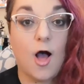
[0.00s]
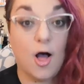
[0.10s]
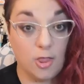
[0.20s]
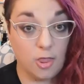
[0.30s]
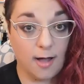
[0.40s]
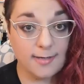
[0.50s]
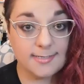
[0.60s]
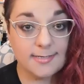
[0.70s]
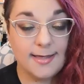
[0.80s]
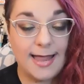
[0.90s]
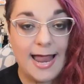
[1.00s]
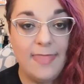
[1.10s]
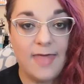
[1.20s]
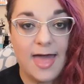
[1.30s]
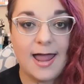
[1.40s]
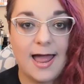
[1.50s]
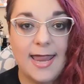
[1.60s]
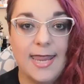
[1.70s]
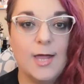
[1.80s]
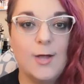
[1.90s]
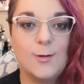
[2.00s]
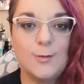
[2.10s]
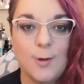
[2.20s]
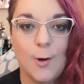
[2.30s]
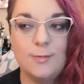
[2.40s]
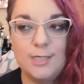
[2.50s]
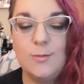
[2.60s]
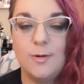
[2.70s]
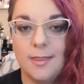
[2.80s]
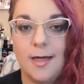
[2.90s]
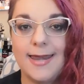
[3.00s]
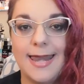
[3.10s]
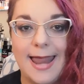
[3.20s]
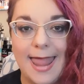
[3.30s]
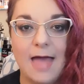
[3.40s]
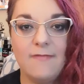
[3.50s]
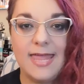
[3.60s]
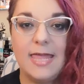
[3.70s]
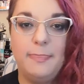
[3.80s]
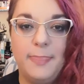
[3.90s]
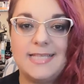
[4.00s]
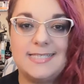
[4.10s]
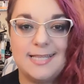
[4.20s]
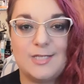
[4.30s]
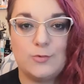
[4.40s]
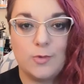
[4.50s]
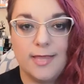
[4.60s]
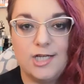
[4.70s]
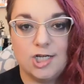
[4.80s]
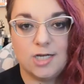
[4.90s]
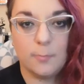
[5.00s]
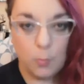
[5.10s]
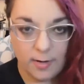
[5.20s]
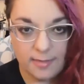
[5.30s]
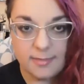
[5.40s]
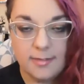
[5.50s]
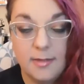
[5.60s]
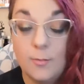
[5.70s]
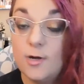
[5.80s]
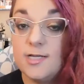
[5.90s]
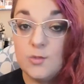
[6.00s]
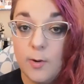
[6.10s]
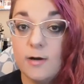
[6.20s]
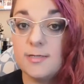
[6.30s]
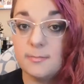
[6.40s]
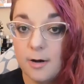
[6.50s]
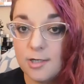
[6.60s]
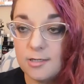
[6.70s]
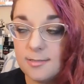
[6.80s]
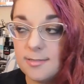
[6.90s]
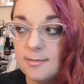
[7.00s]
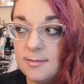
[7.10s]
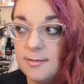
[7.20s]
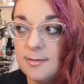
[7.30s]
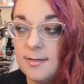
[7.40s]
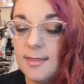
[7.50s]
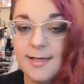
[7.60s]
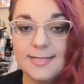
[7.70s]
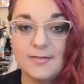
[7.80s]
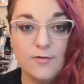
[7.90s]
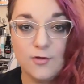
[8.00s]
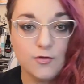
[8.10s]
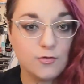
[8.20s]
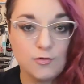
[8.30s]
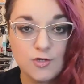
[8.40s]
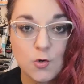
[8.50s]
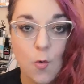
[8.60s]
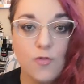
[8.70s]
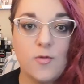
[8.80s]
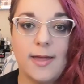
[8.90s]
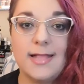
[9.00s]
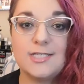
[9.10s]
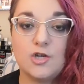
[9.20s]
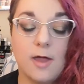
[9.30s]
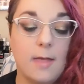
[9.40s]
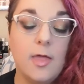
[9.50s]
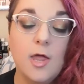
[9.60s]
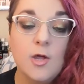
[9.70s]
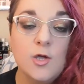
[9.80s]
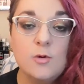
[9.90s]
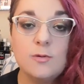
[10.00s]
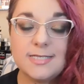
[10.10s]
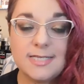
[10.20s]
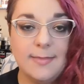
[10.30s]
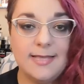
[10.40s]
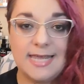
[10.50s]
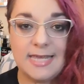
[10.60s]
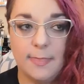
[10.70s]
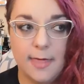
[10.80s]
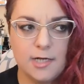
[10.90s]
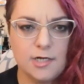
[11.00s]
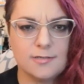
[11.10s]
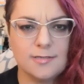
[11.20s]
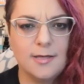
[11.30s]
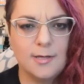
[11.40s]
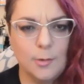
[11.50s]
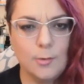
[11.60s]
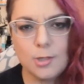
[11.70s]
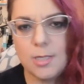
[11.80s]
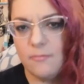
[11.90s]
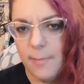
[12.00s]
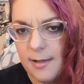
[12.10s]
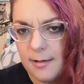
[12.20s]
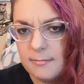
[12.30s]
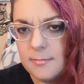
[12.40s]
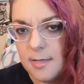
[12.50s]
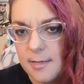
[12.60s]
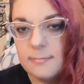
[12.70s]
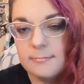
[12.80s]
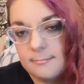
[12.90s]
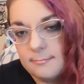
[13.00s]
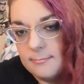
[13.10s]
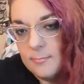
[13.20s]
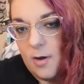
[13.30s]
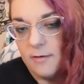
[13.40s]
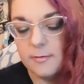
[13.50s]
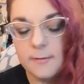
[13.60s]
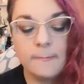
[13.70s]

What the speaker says: a lot and that I go to a lot and I have a business relationship with, which is Winners and Marshalls. Because if you scroll through my Instagram, you will see me taking pictures, usually of makeup, okay, whatever.